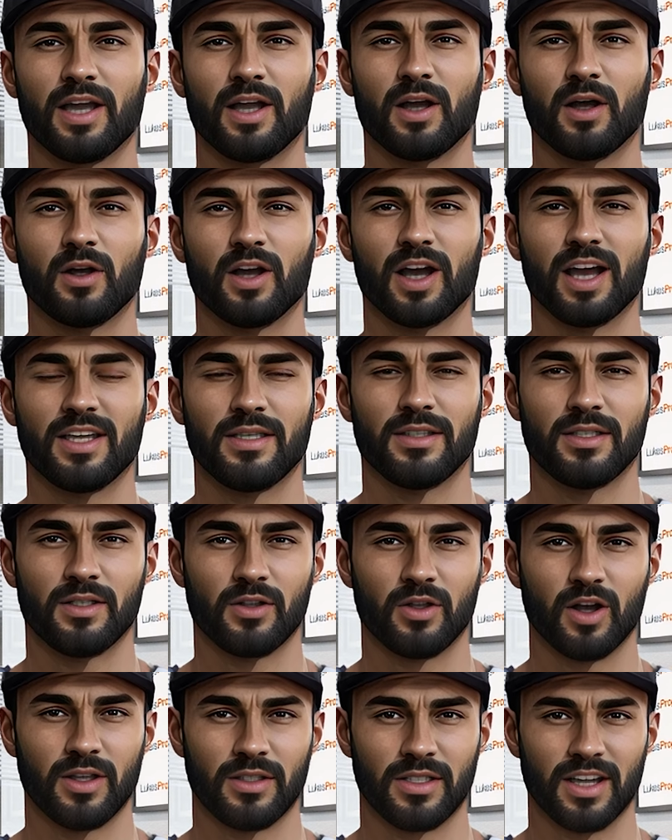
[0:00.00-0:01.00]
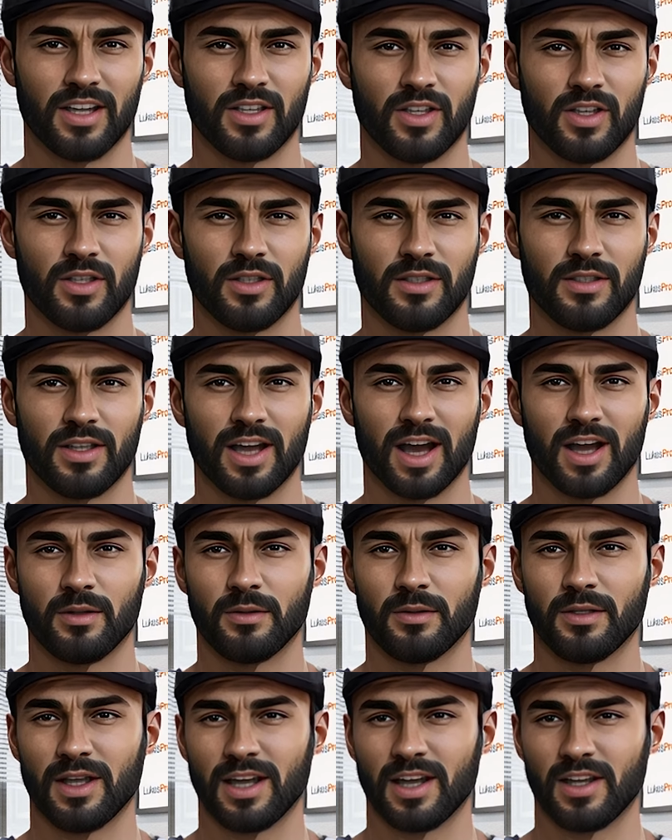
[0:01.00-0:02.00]
then creates the transactions
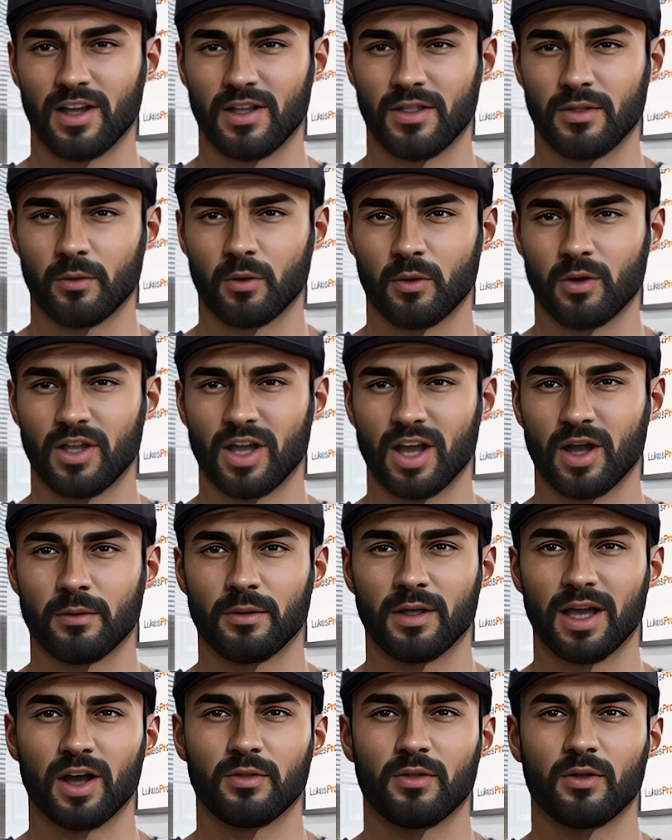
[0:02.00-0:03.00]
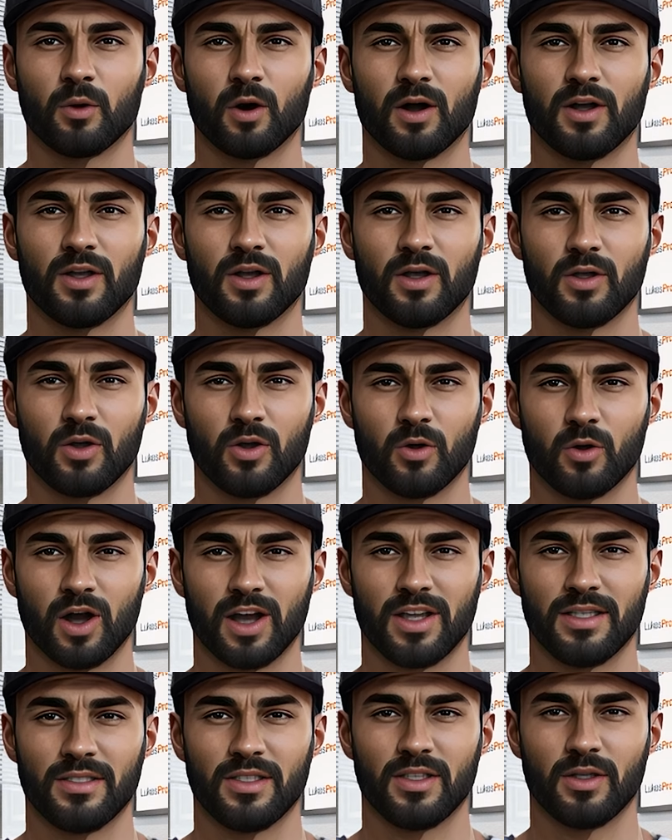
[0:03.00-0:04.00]
up the ladder, which helps everyone who's
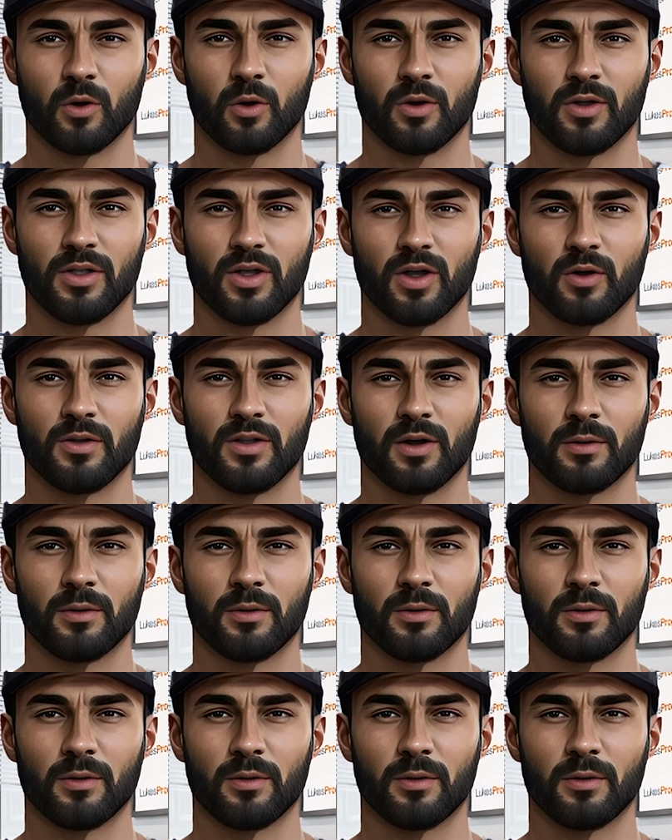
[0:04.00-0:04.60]
trying to sort of